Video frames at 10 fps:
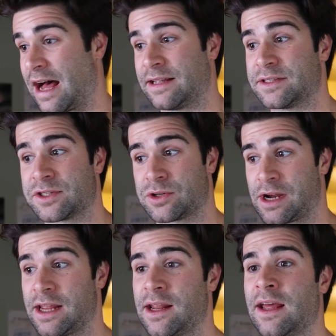on
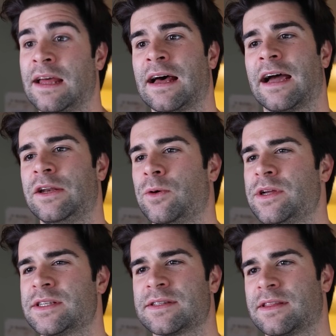straight, I
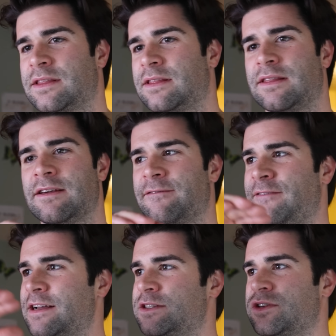noticed the
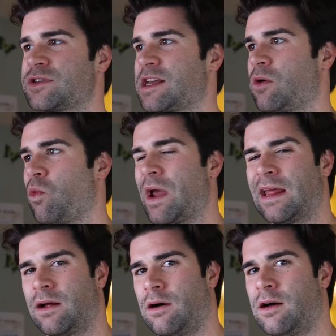effects just like
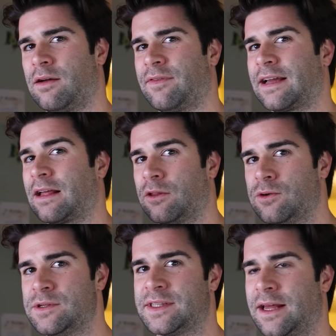wane off, like I
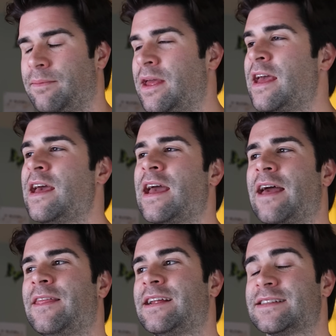lose them.
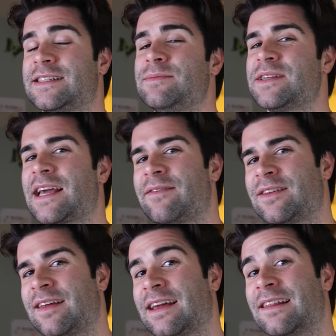And then it seems like I have
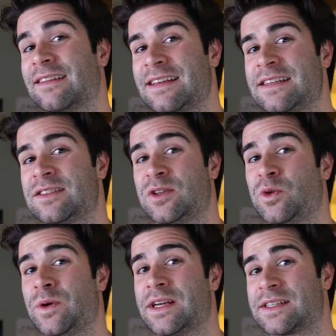to take at least
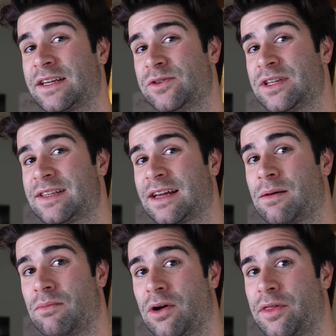2 weeks. I usually take
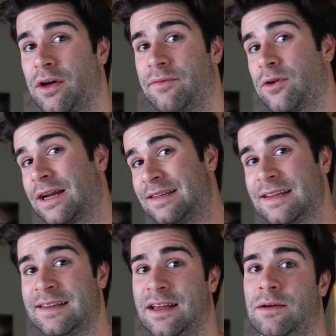a month off, or I
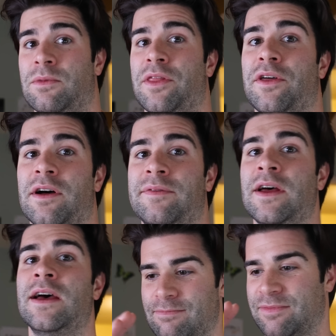did take a month off
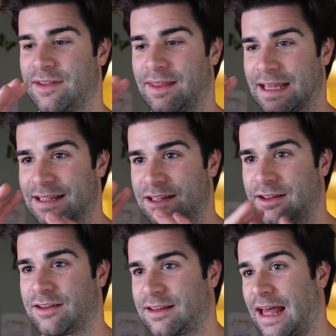to like,
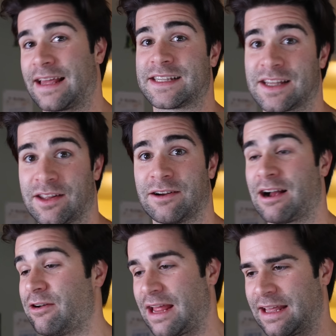I guess,
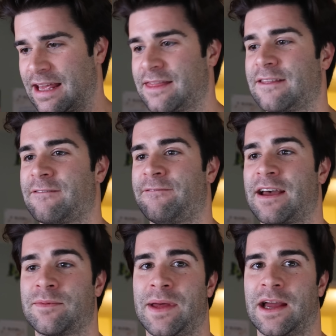clear out and get the
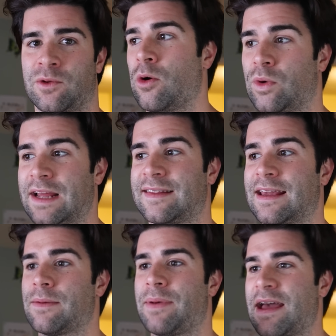effect back when I
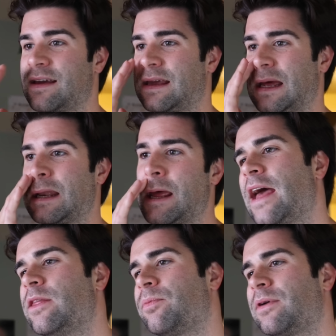take it back again.
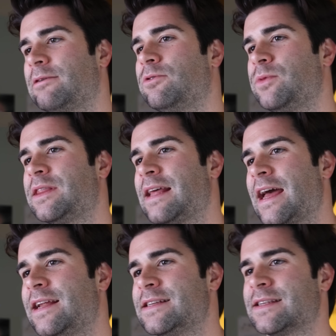And the problem with
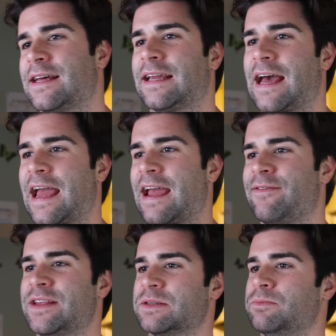that is like, I
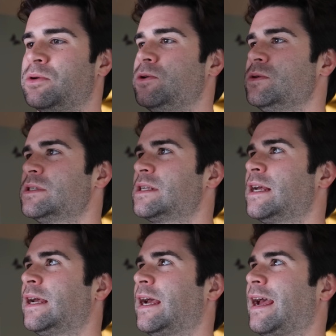have this boost
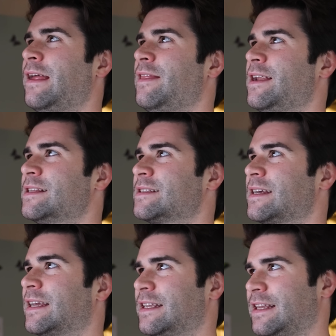and then it's
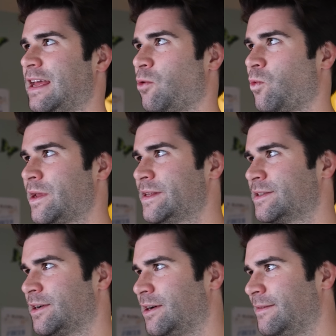like, it
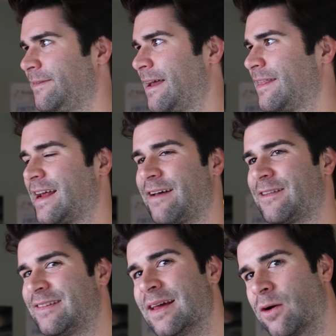weans off and then I have
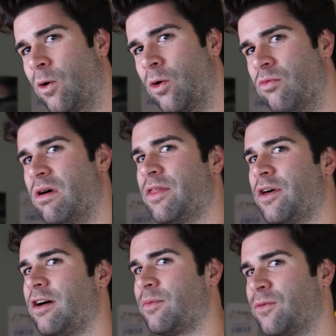to take a whole month
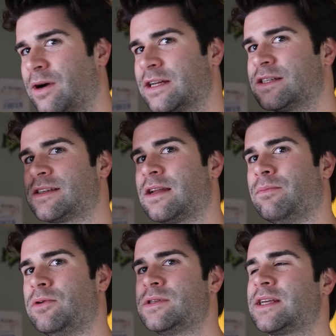off before I can just get a
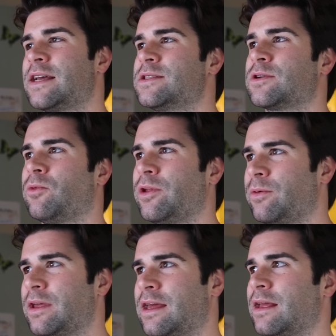boost again. So I'm only
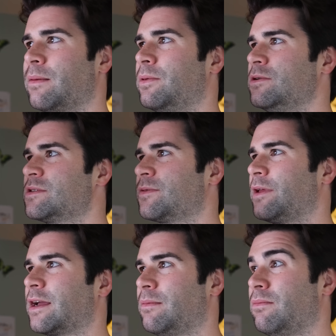really getting a boost for
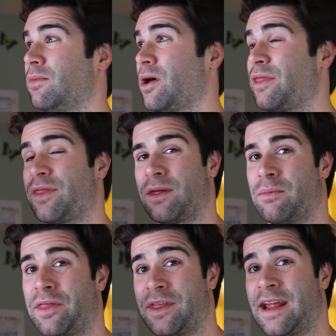like a month
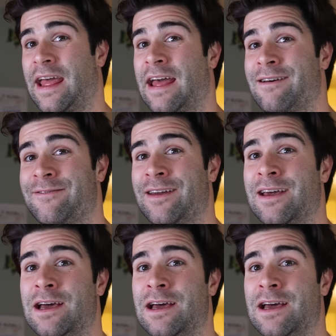and a half